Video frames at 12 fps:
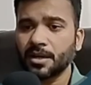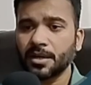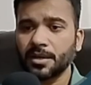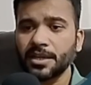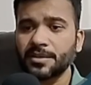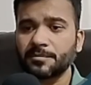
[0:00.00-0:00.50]

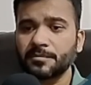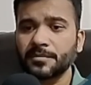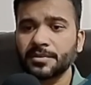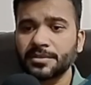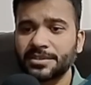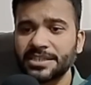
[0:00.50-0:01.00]
it
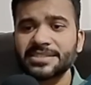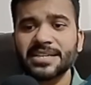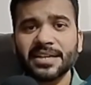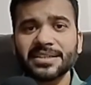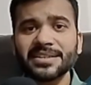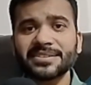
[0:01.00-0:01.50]
these are
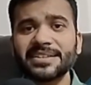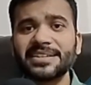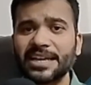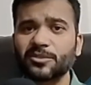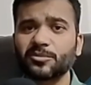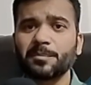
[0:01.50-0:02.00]
the
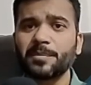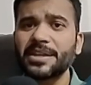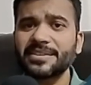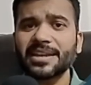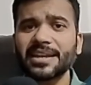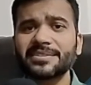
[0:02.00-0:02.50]
syntax one.
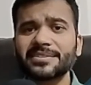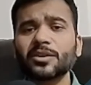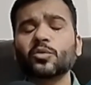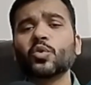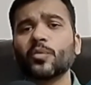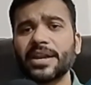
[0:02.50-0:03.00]
Basically, it's a
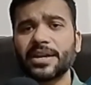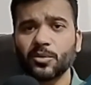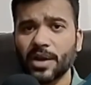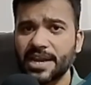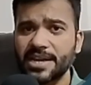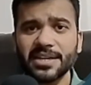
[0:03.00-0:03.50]
good way to
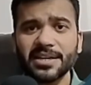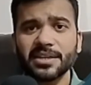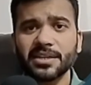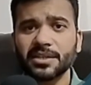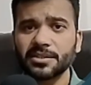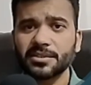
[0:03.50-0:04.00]
write a
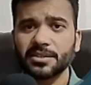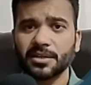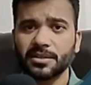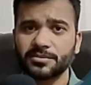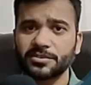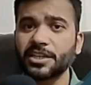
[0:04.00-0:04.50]

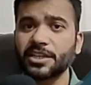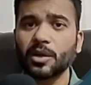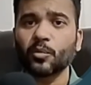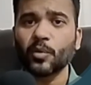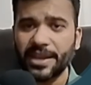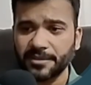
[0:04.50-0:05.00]
SQL
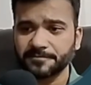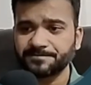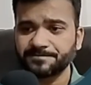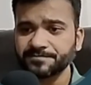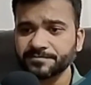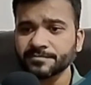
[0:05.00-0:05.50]
query.
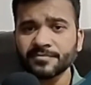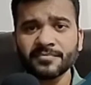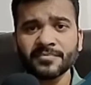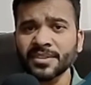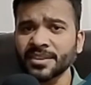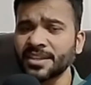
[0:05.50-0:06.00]

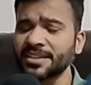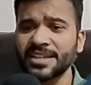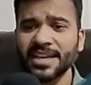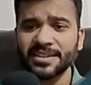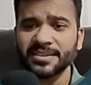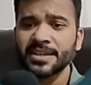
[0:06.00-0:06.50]
Nothing
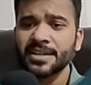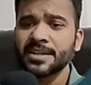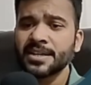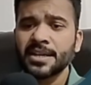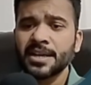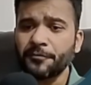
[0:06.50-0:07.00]
else.
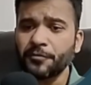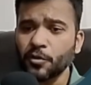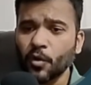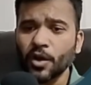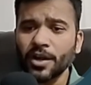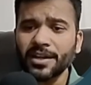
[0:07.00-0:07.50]
If you
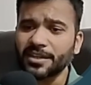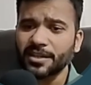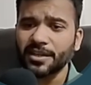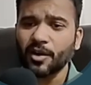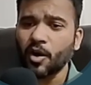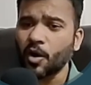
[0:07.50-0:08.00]
want
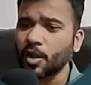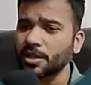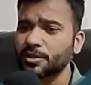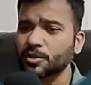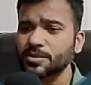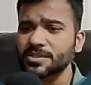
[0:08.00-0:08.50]
all
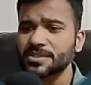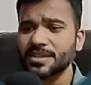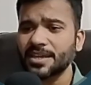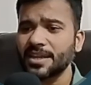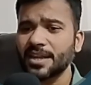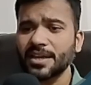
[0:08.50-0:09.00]
those
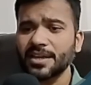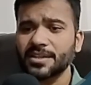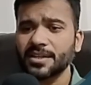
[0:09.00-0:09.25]
in a